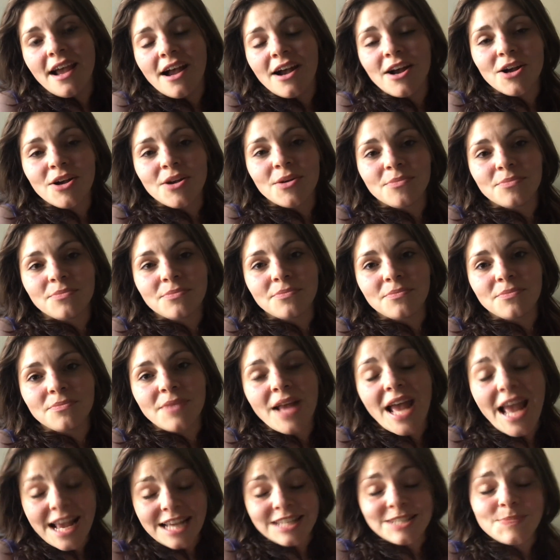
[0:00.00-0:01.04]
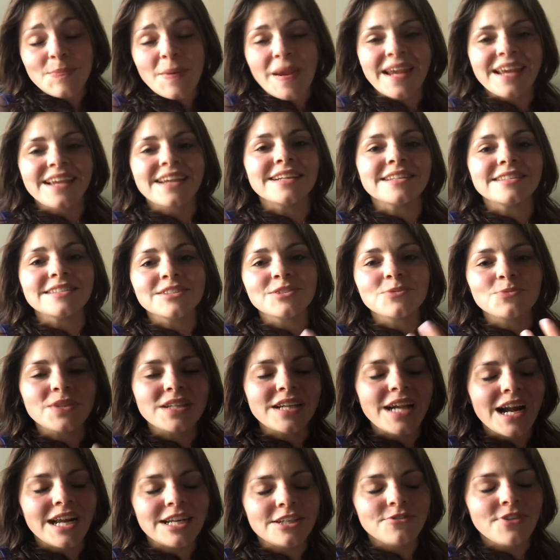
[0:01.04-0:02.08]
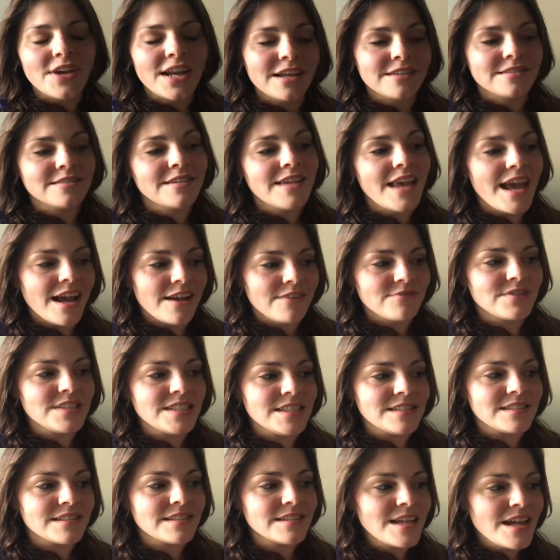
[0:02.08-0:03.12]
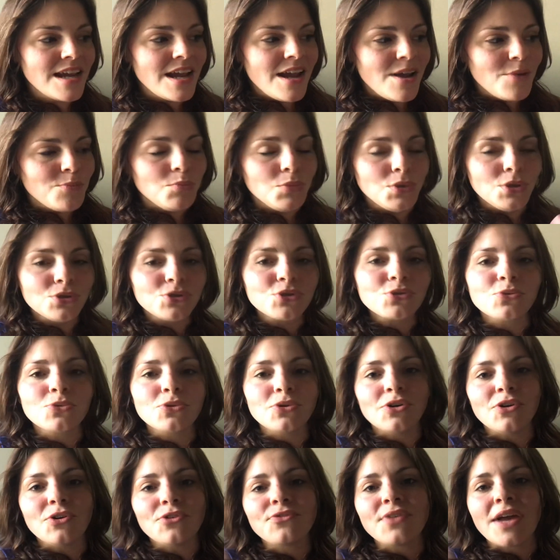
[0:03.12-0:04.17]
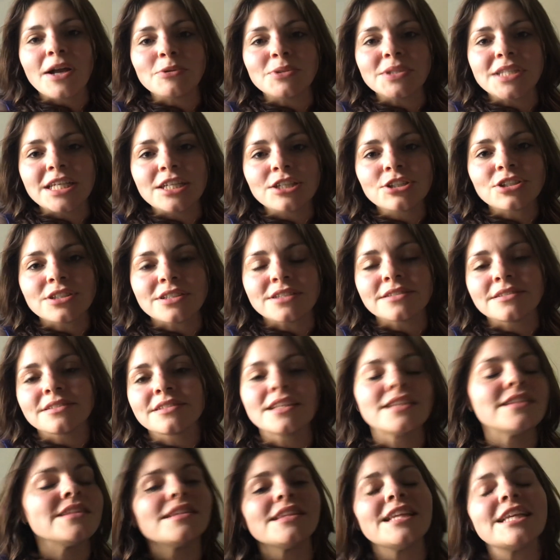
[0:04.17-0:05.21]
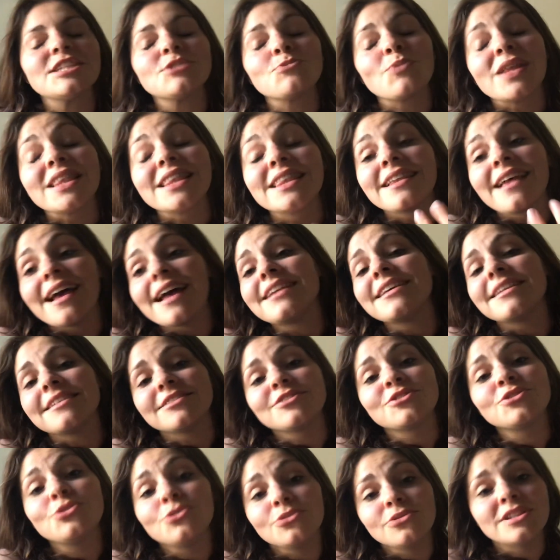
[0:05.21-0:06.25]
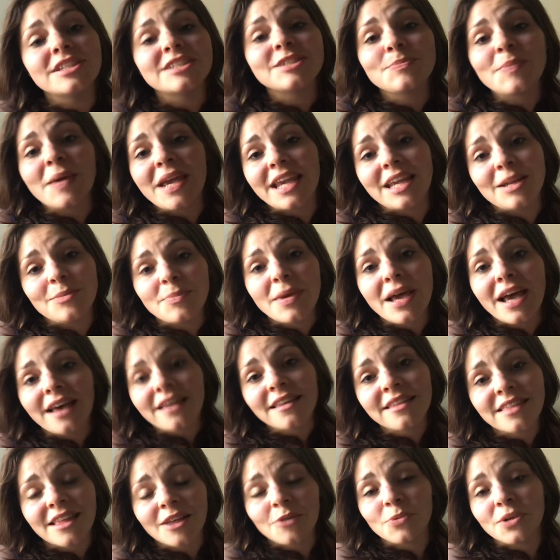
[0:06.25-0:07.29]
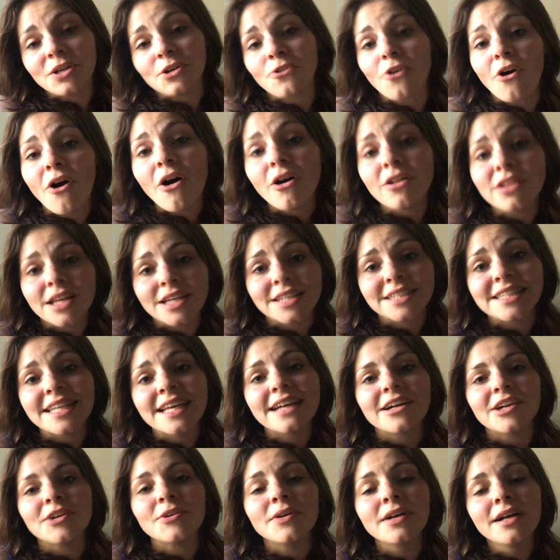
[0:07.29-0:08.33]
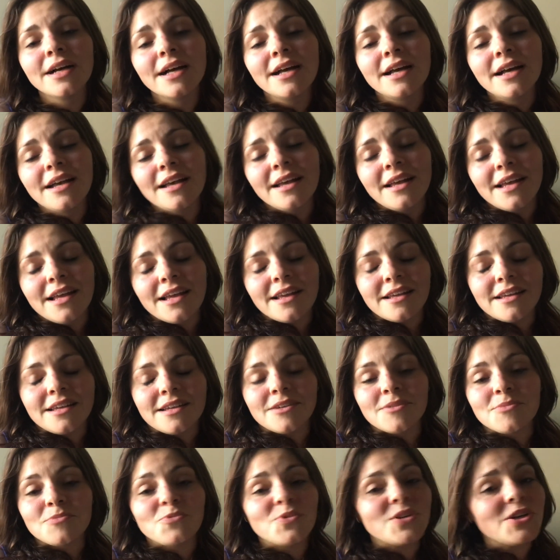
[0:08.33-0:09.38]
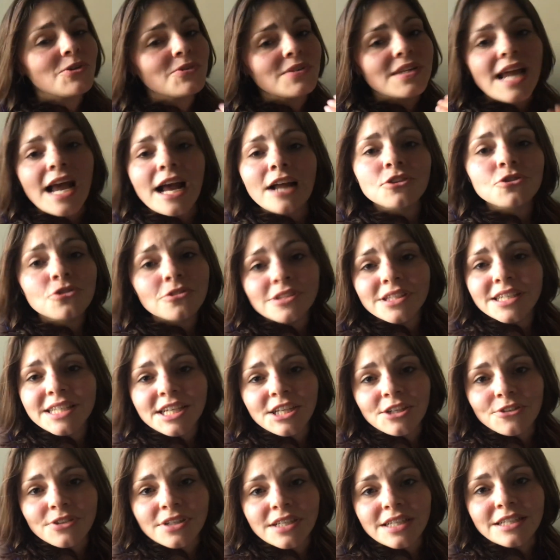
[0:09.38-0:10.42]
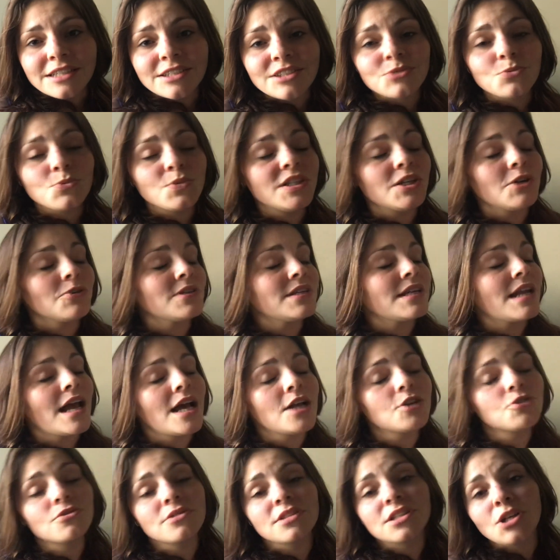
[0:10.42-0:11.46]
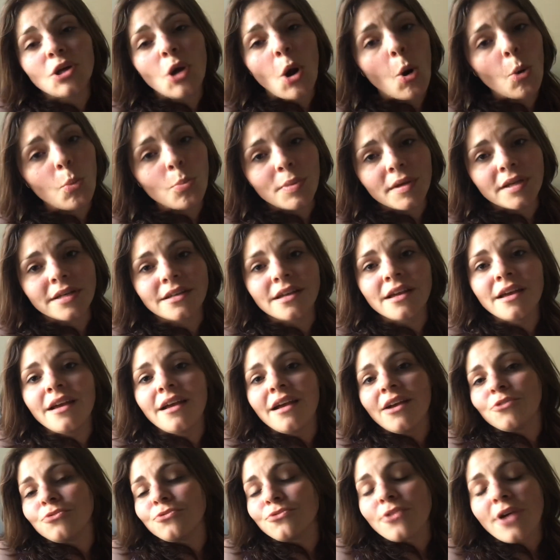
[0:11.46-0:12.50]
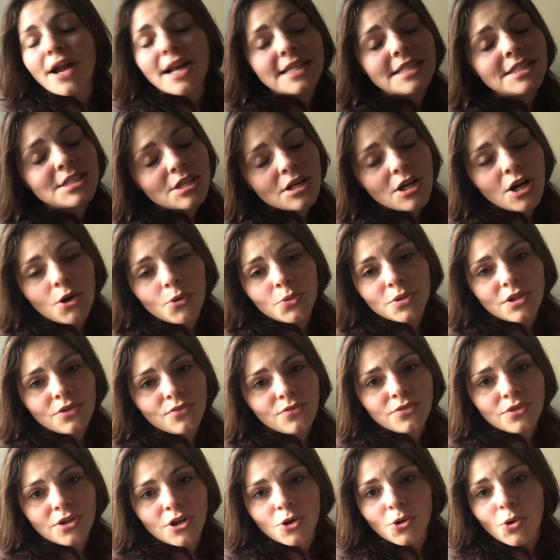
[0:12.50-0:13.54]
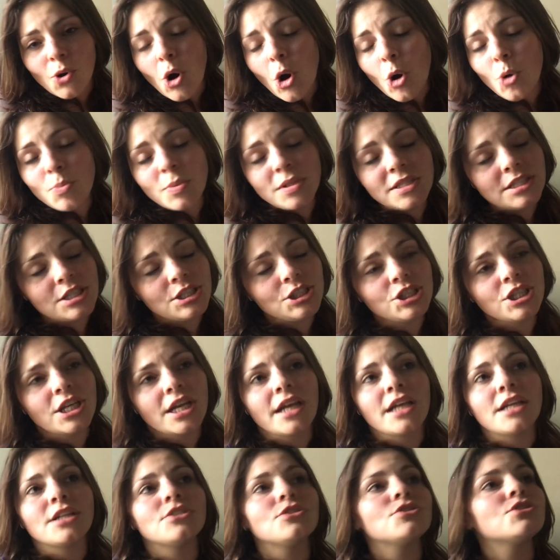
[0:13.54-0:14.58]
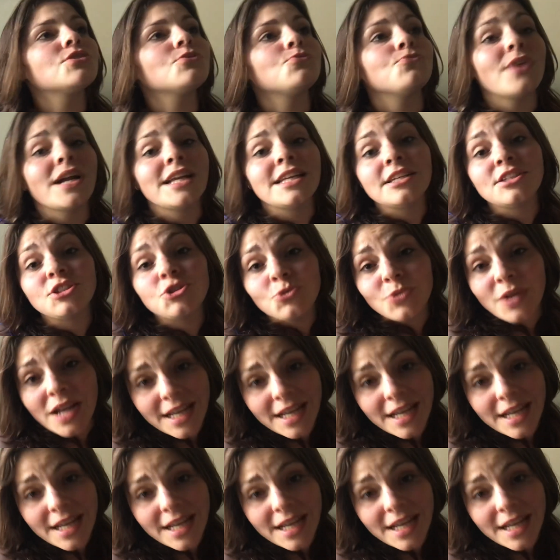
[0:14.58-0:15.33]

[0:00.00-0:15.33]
Um, as pagans, we kind of had, have these mutual foundations, and that's what led us to this pagan path that we are all on now. Um, we are naturally curious, we are naturally open, ready to go with the flow, open to change, ready to